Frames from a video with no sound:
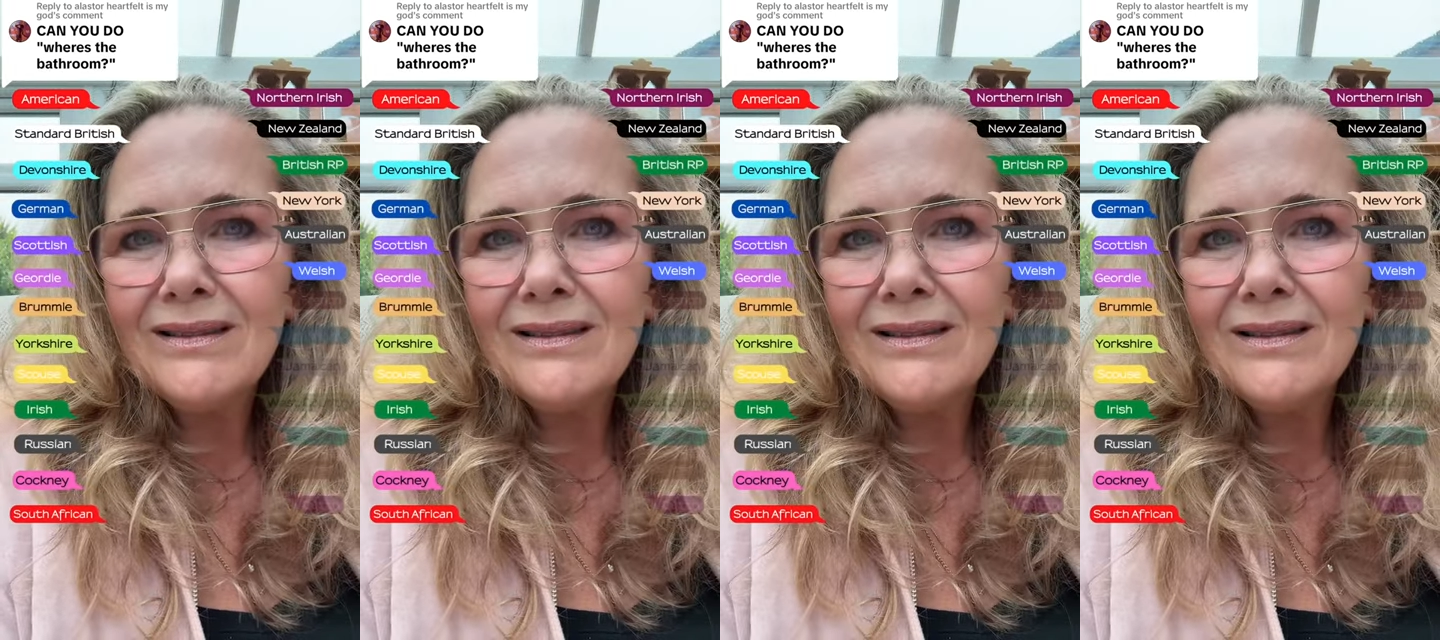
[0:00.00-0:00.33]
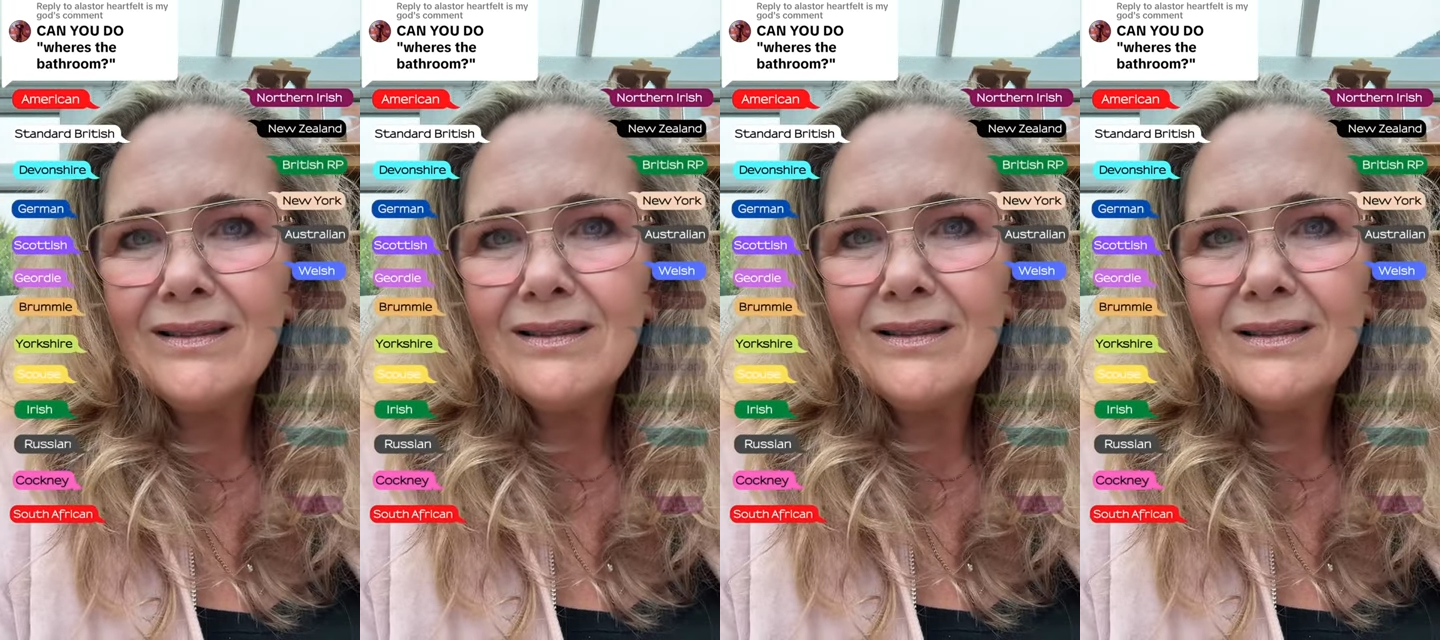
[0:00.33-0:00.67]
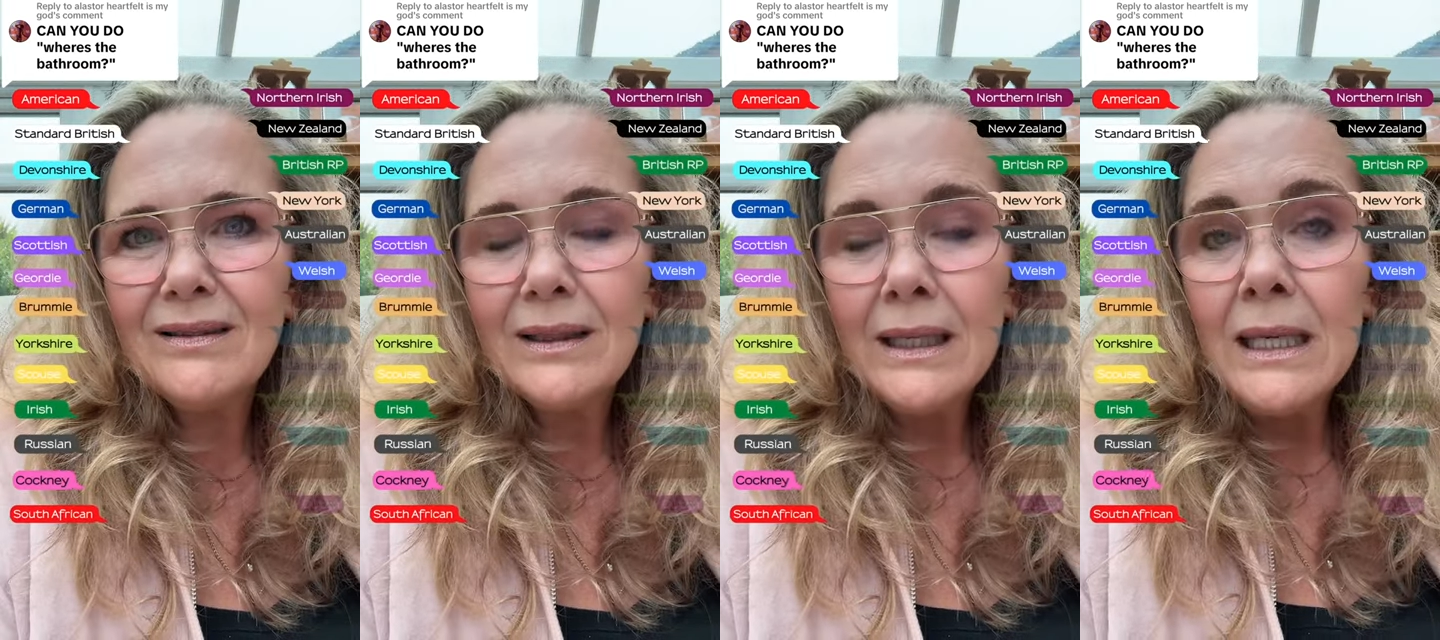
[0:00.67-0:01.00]

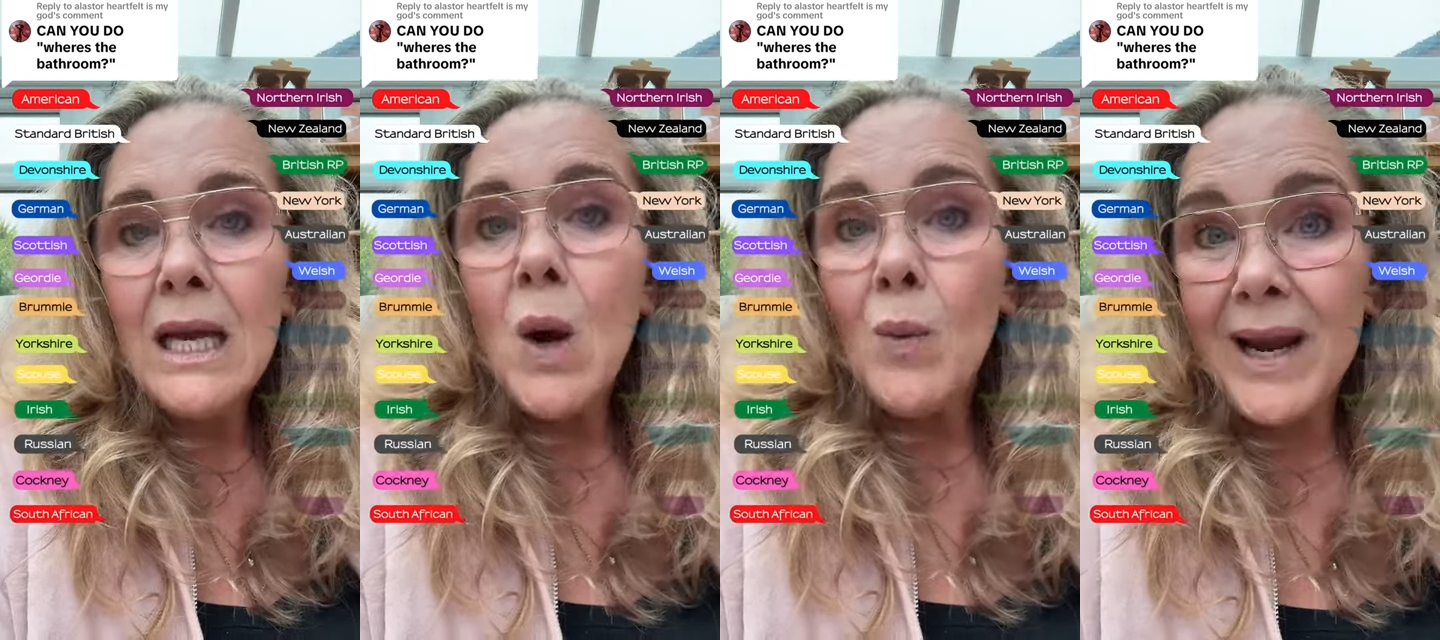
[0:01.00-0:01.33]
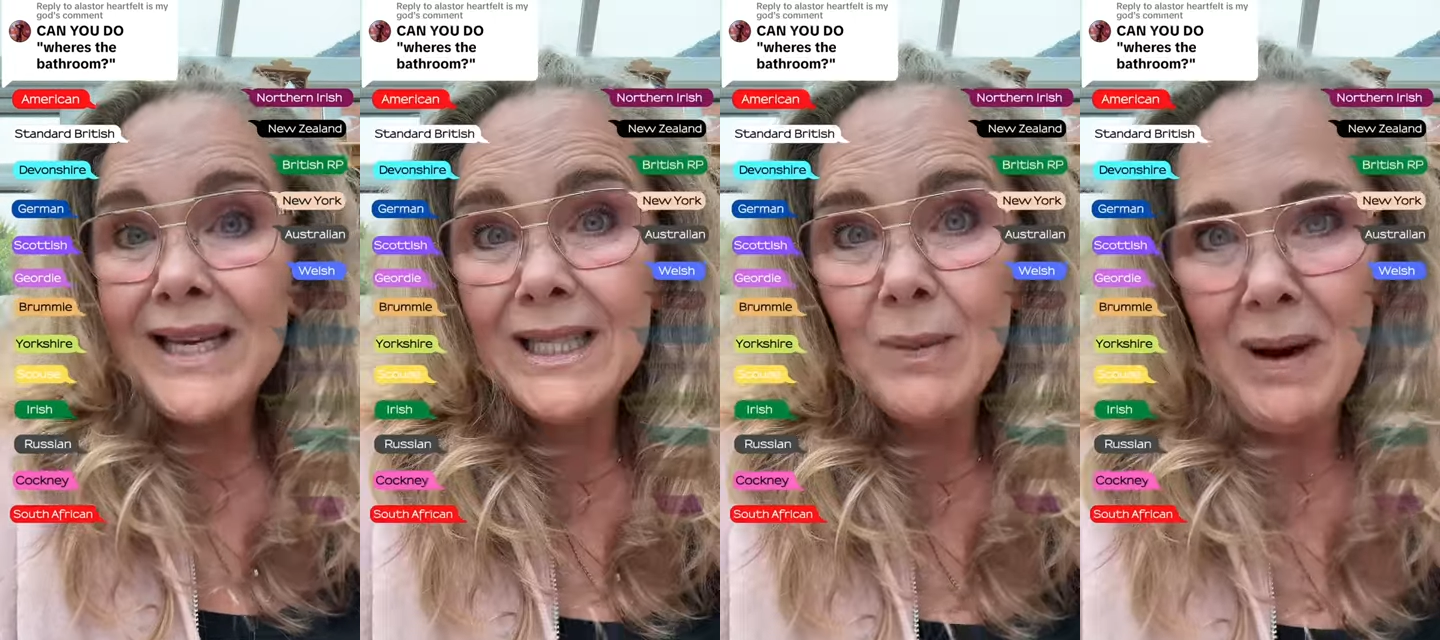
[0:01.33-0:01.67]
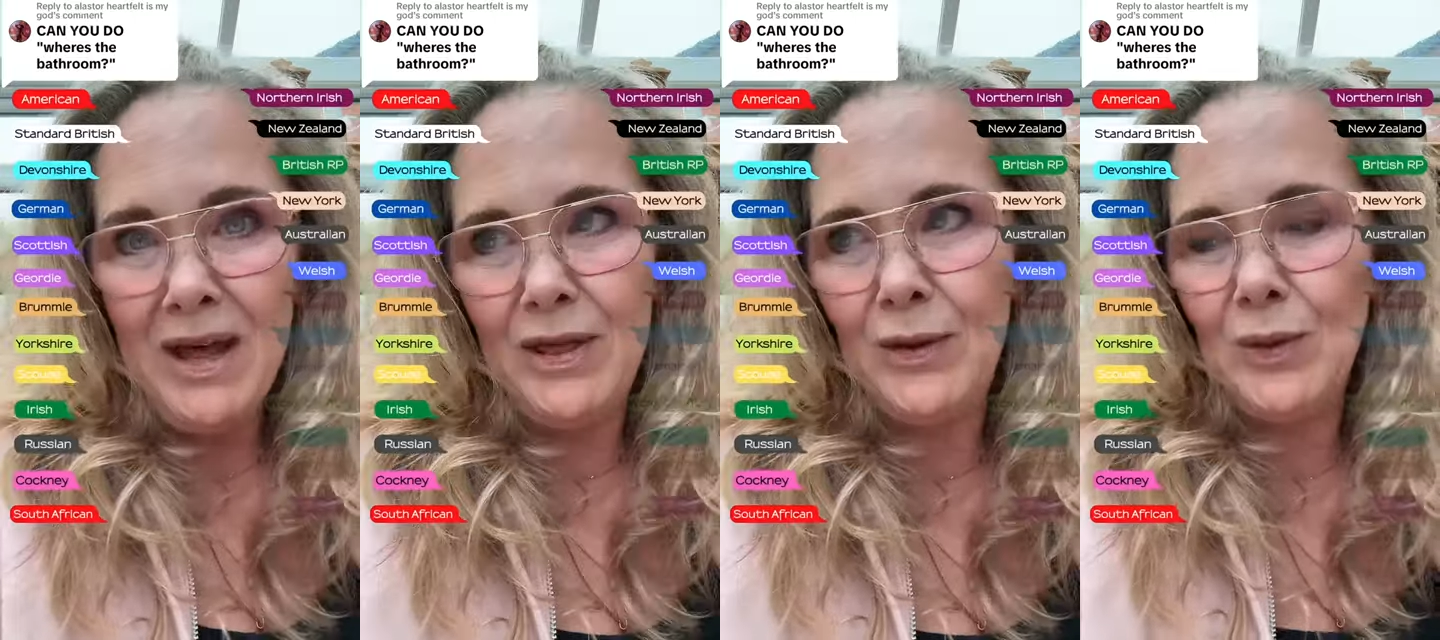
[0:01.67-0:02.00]
Welsh. Where's the
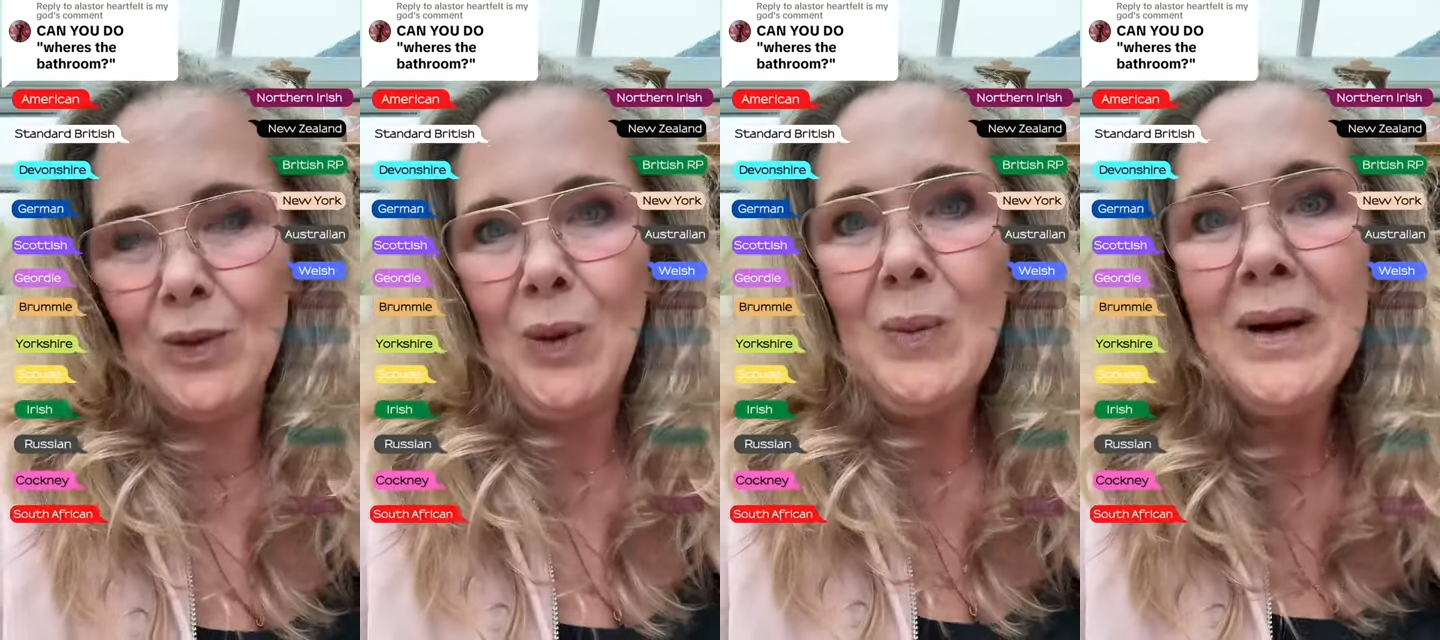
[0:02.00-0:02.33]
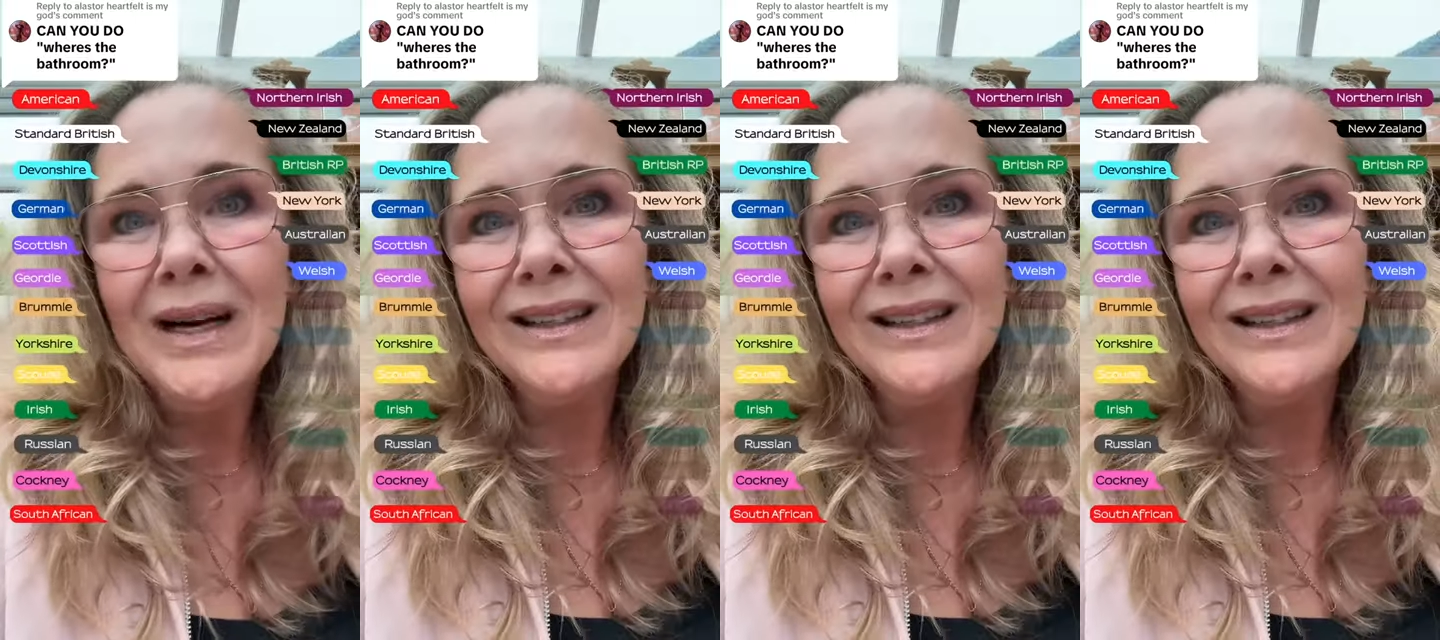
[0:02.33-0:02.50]
bathroom?